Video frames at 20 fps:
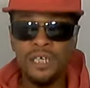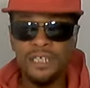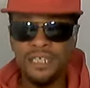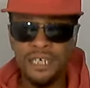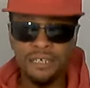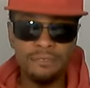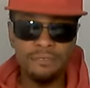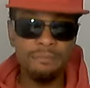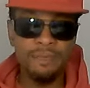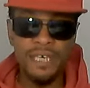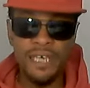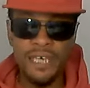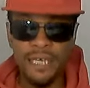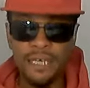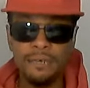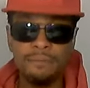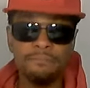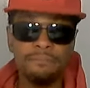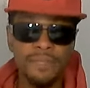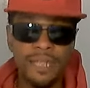
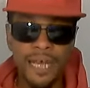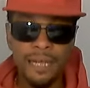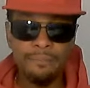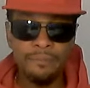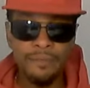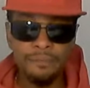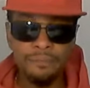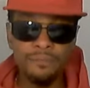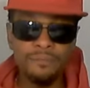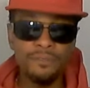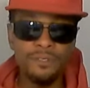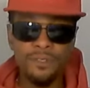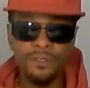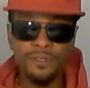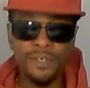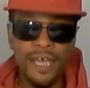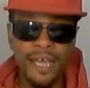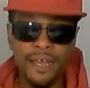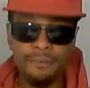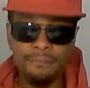BM A lot of people, you know,
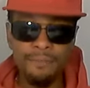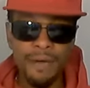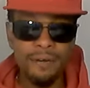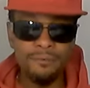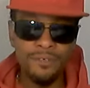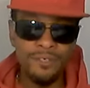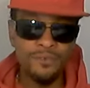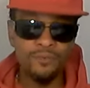care about what the